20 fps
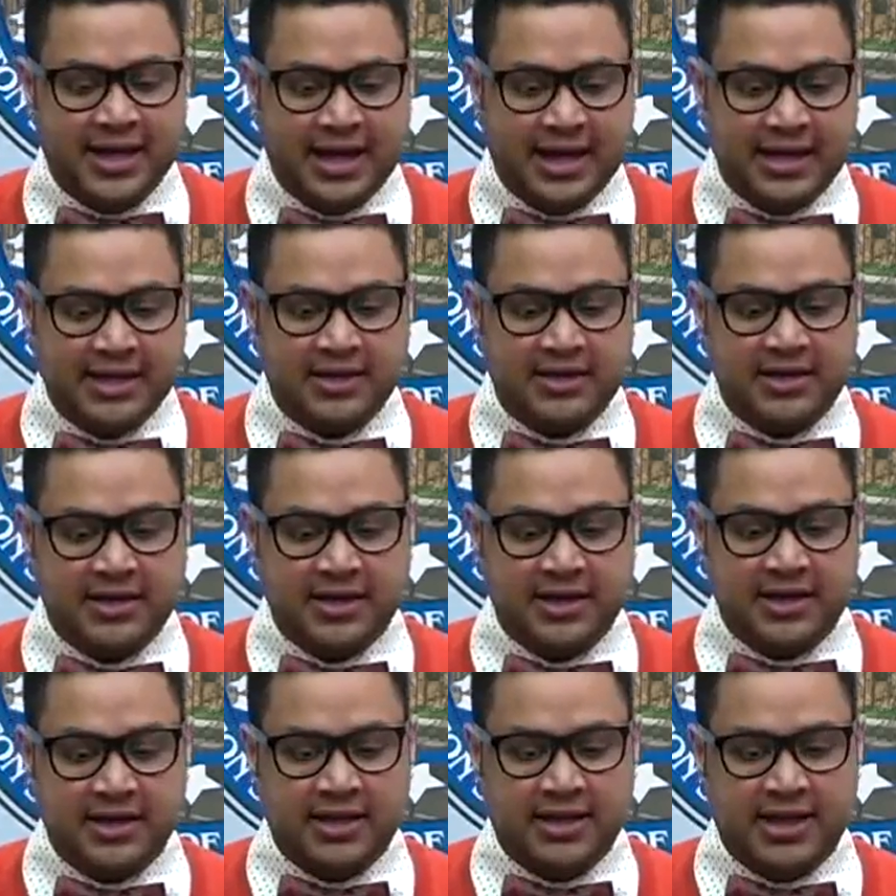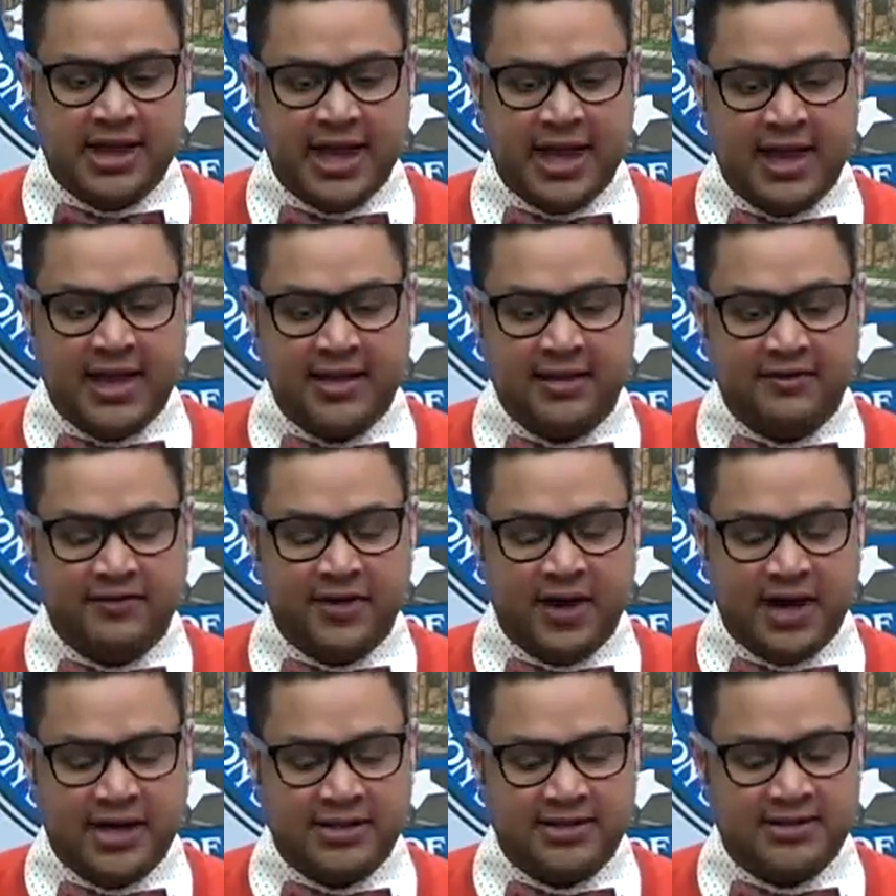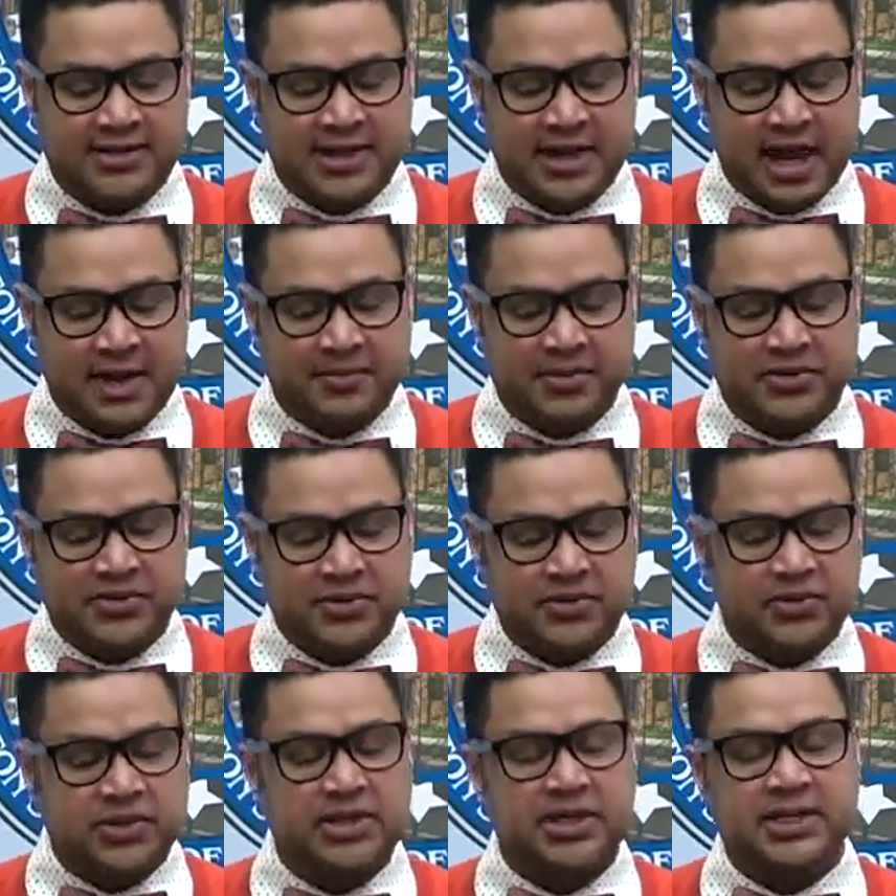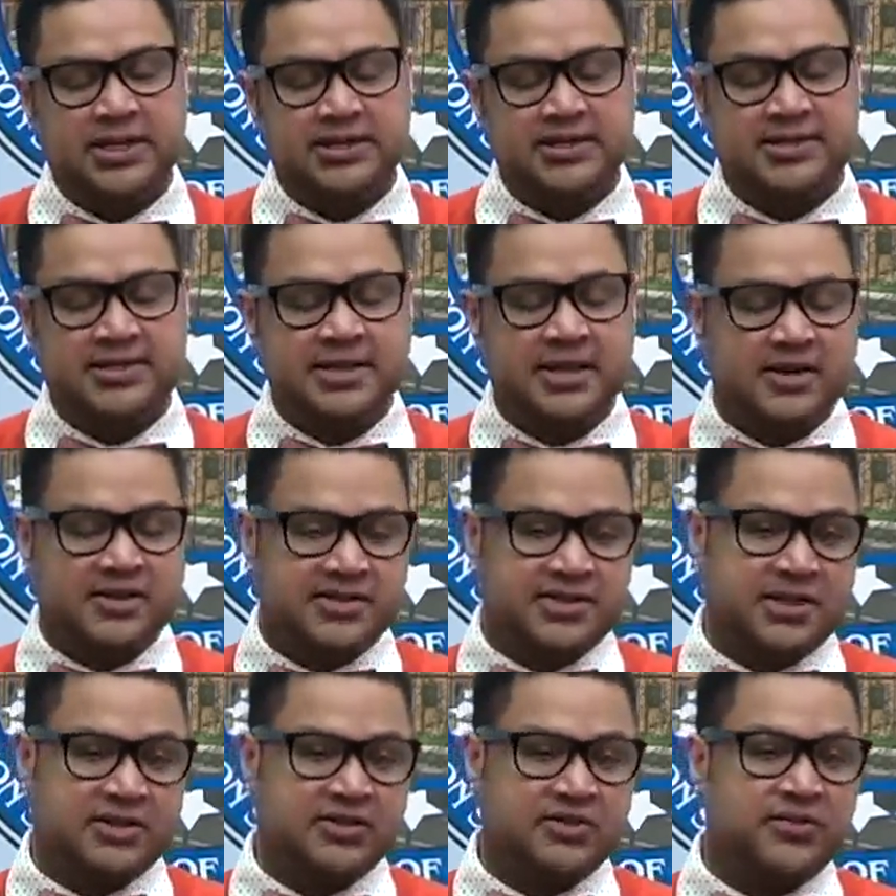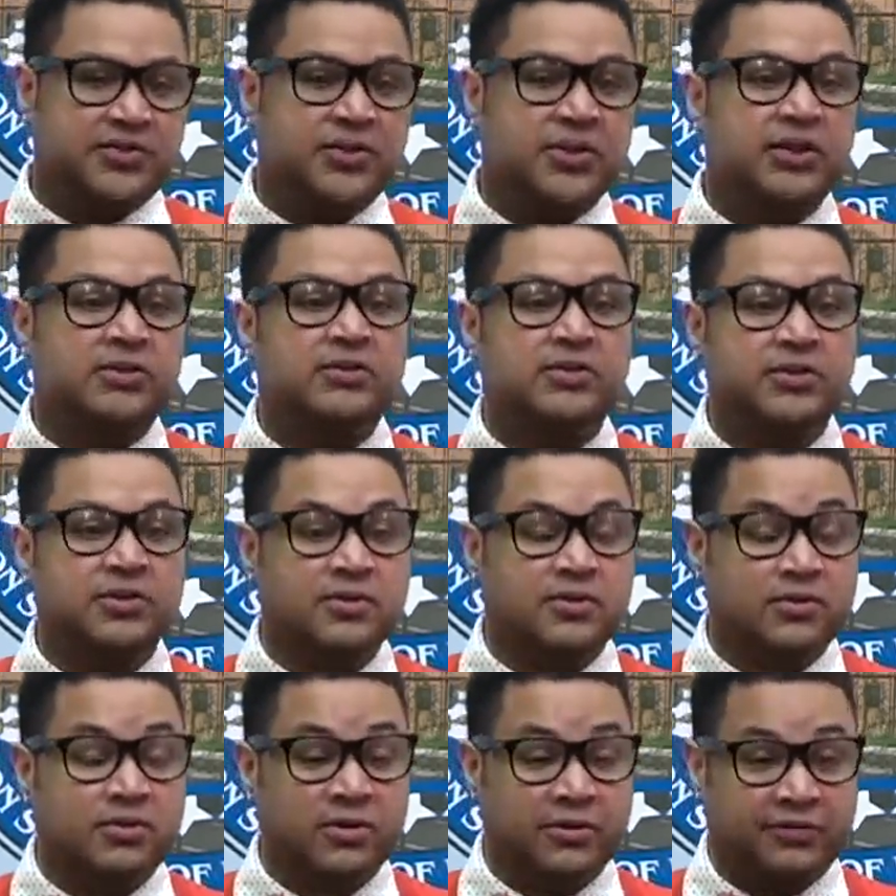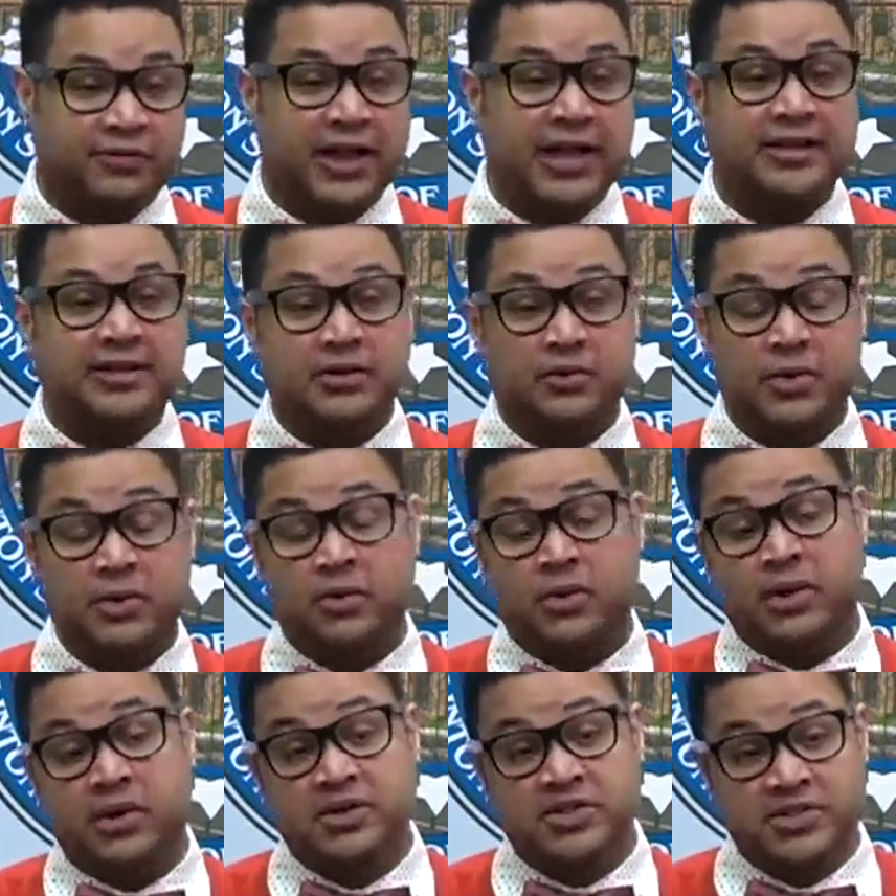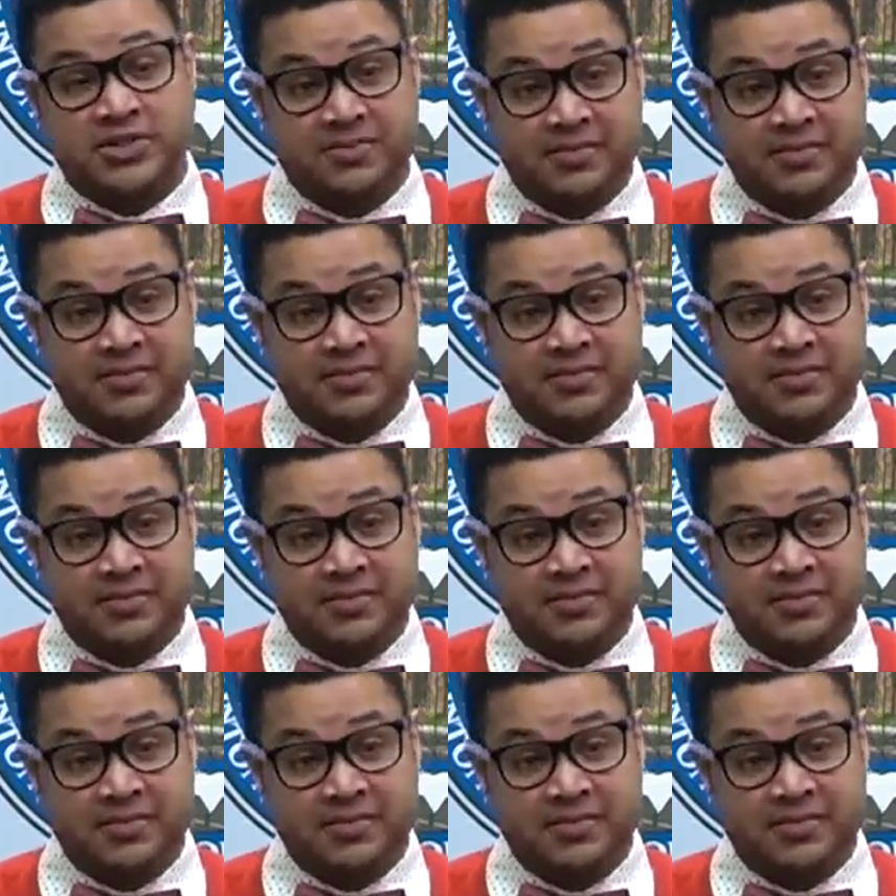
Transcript: it gave us an opportunity to see ourselves fully reflected. We weren't